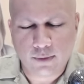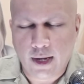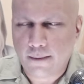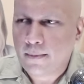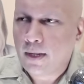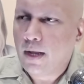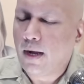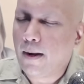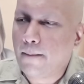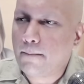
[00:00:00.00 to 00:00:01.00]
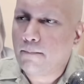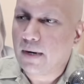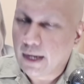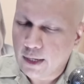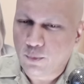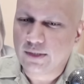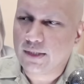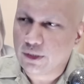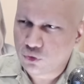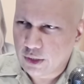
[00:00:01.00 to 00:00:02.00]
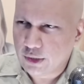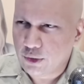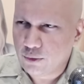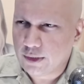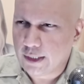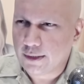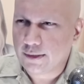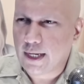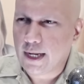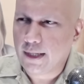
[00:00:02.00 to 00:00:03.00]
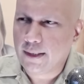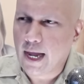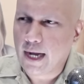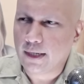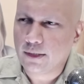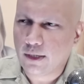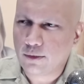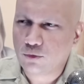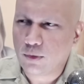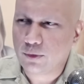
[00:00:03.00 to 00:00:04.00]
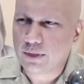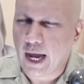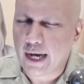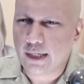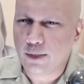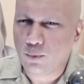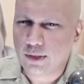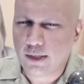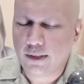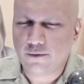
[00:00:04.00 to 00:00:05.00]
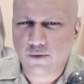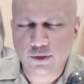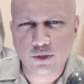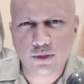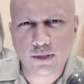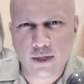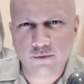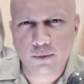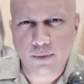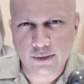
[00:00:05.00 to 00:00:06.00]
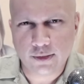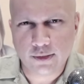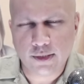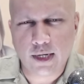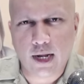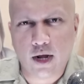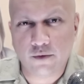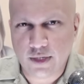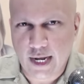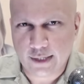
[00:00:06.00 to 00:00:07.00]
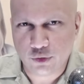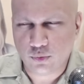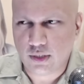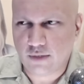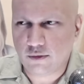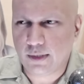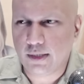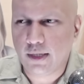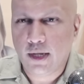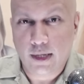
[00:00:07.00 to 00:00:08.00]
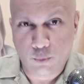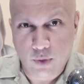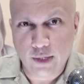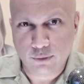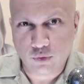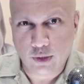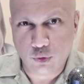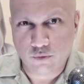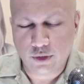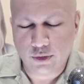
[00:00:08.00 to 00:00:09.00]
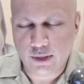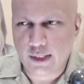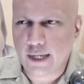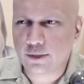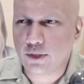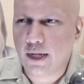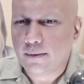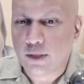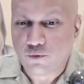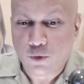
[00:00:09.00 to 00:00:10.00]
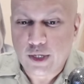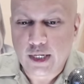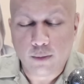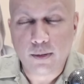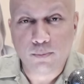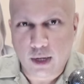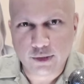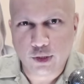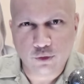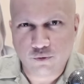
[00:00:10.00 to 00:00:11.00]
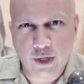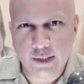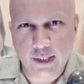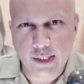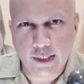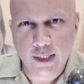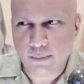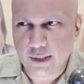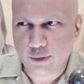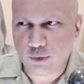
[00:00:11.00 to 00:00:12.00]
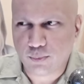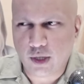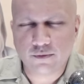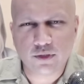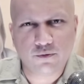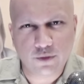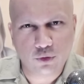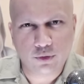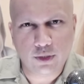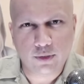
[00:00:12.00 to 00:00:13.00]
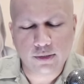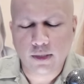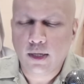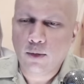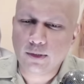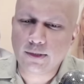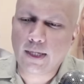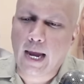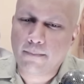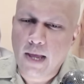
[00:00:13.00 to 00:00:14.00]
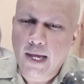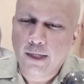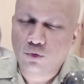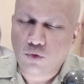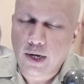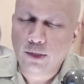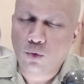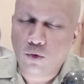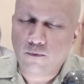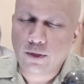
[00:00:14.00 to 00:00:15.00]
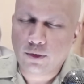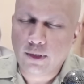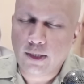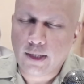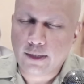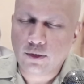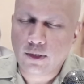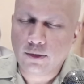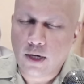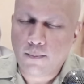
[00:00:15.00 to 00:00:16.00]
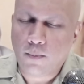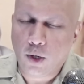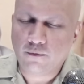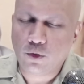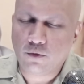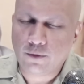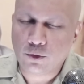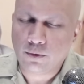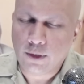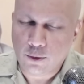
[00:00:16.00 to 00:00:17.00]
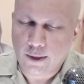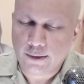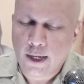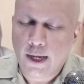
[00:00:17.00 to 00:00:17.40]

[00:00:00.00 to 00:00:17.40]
Okay, um, but anyways, they're trying to use that to say that Donald Trump was acting within the functions of the presidency and of the national government when he was trying to overturn the election. Therefore, he cannot be prosecuted for anything he did because he was part of his official duties. Once again, trying to overturn the election is not part of your official duties.